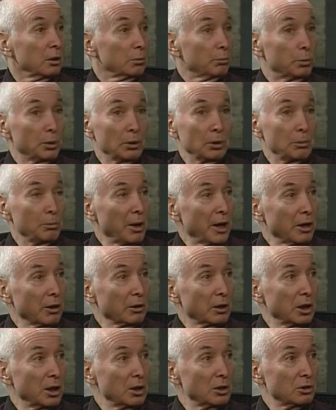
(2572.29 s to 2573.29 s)
Billy Meier
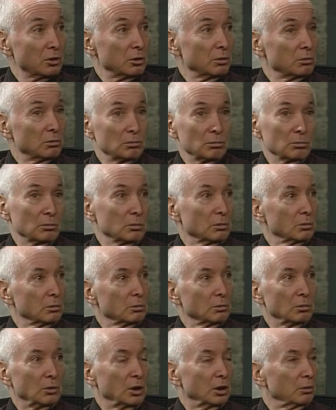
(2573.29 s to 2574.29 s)
case,
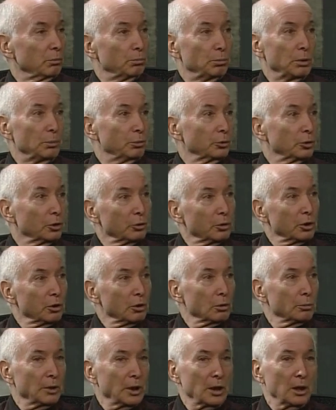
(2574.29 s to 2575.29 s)
people don't hear
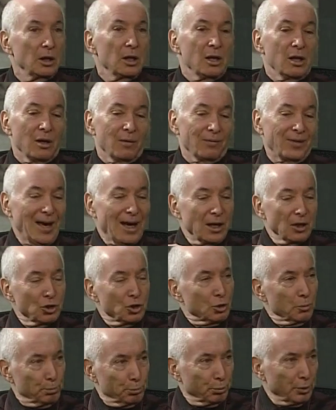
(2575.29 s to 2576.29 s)
about it. That is
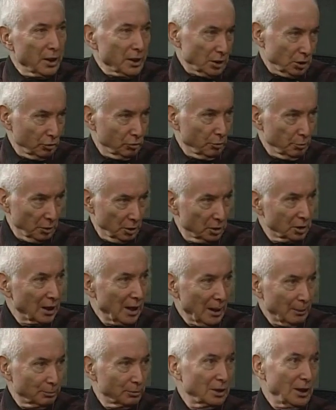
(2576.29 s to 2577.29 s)
suppressed from the
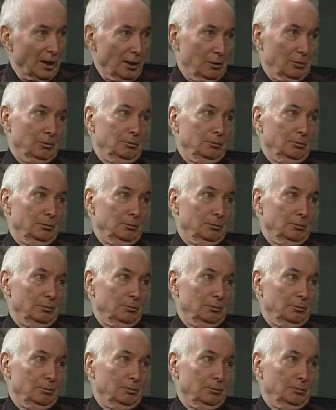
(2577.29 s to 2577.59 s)
top down.